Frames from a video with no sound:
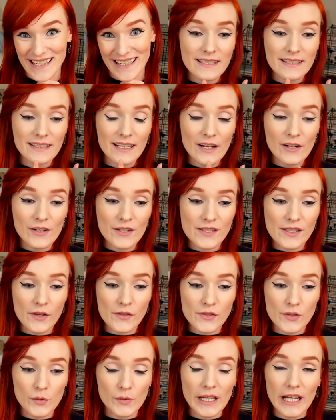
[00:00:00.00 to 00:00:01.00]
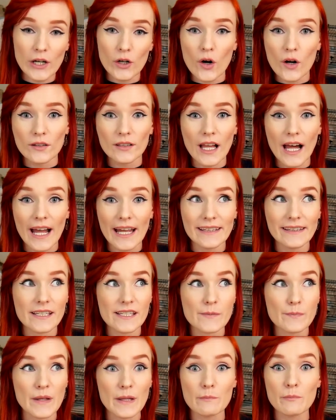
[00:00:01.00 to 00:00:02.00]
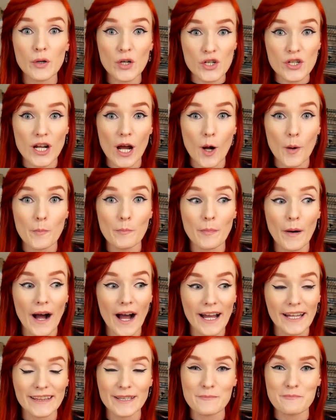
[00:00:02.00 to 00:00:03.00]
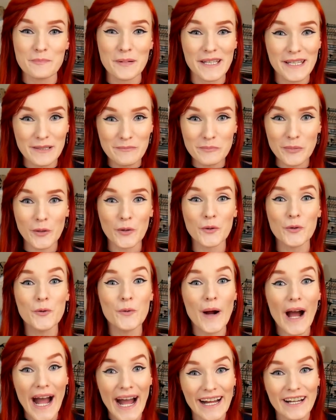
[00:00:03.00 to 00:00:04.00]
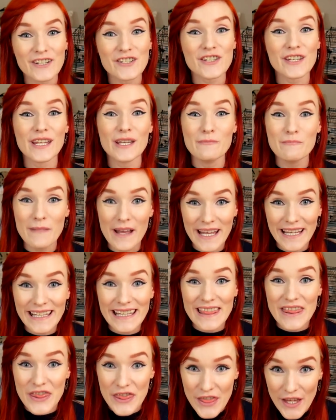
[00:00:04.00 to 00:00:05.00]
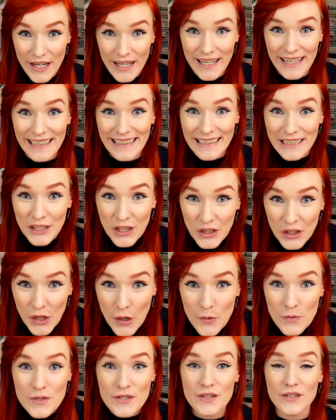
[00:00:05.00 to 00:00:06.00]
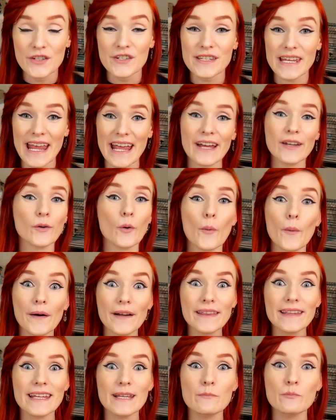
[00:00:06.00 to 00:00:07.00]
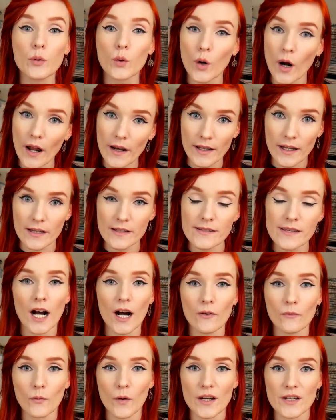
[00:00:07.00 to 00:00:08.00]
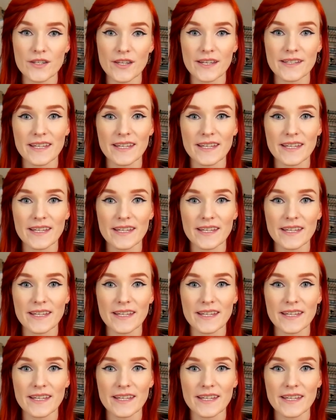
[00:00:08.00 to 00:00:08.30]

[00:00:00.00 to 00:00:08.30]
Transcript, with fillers: There is also care online that's being pushed out by the people who actually make the enclosures and or the products of which they